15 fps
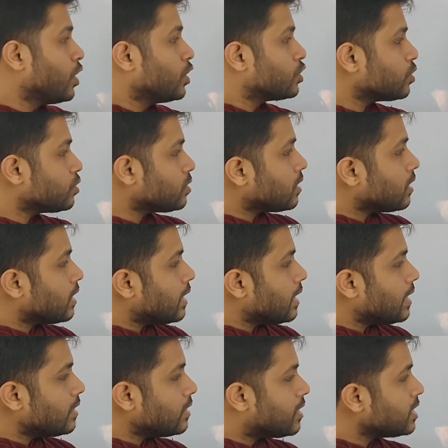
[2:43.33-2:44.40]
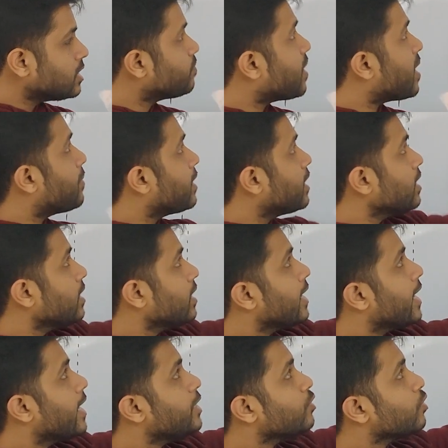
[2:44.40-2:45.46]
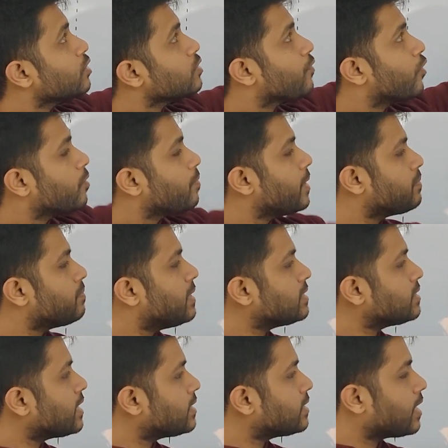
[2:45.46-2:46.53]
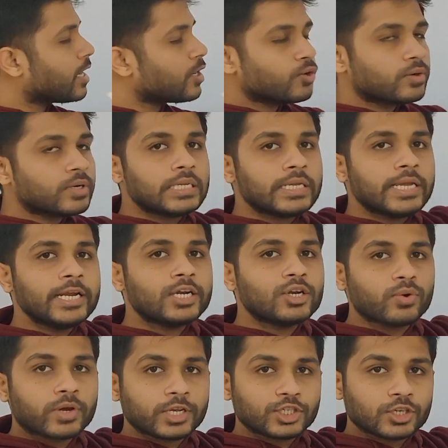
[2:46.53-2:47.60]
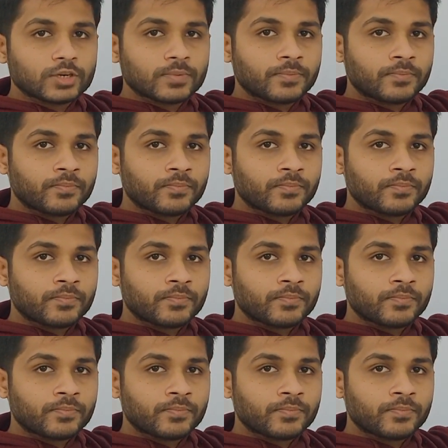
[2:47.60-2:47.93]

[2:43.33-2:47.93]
So in this memory, 8x4-bit means that there are total 8 locations.